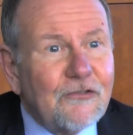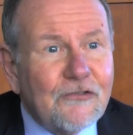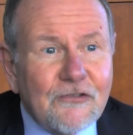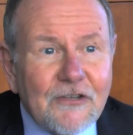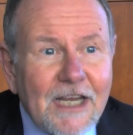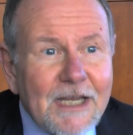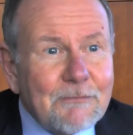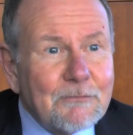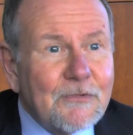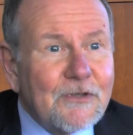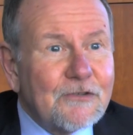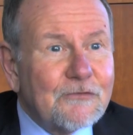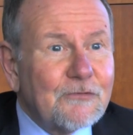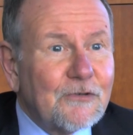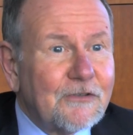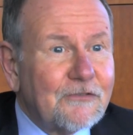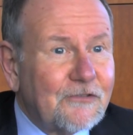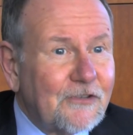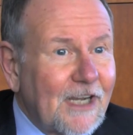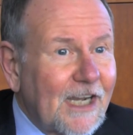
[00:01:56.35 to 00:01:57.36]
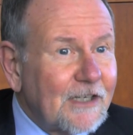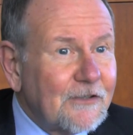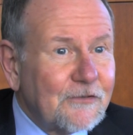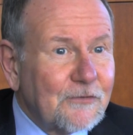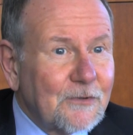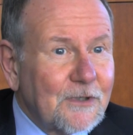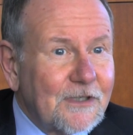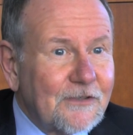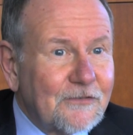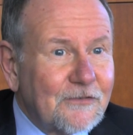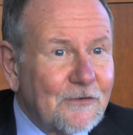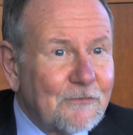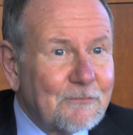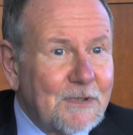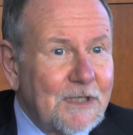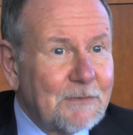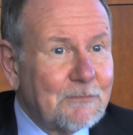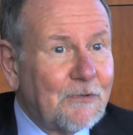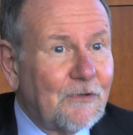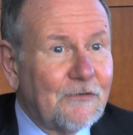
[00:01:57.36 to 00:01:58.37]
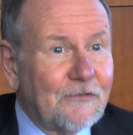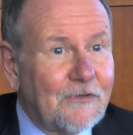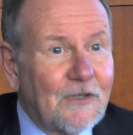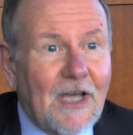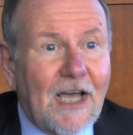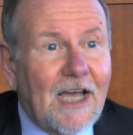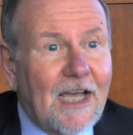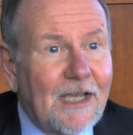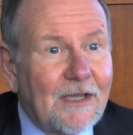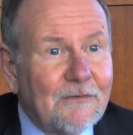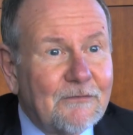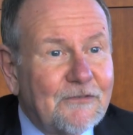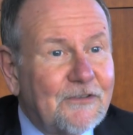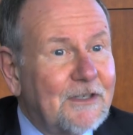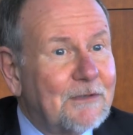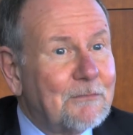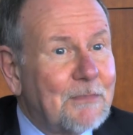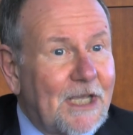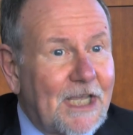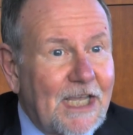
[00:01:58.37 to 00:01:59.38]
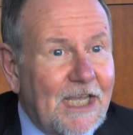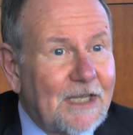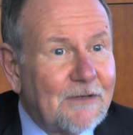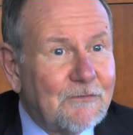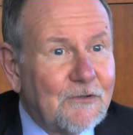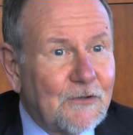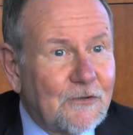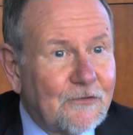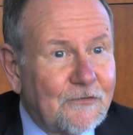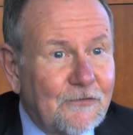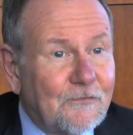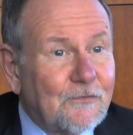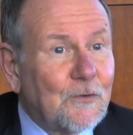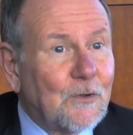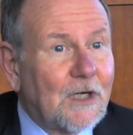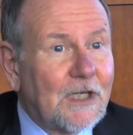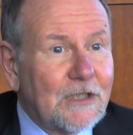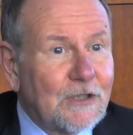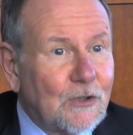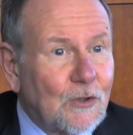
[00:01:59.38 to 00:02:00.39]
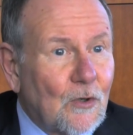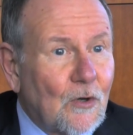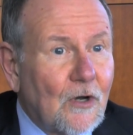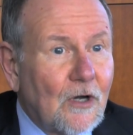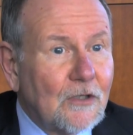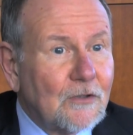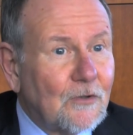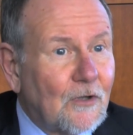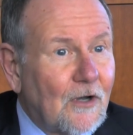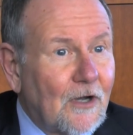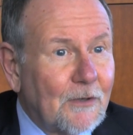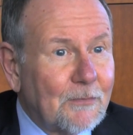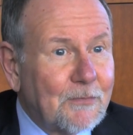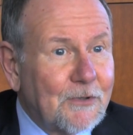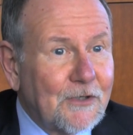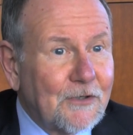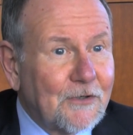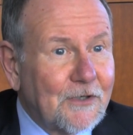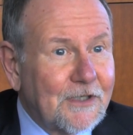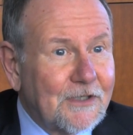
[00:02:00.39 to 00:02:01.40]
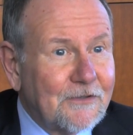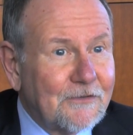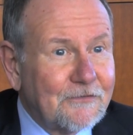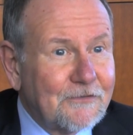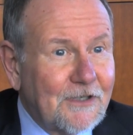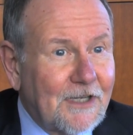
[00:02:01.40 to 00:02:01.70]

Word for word: shape the trajectories of people's lives and behaviors for a long, long period of